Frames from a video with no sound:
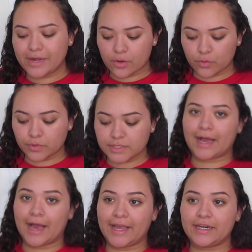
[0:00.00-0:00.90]
nose
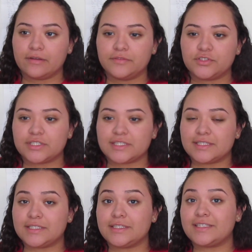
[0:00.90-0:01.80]
kind of just
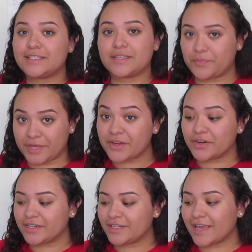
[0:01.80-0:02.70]
disappeared.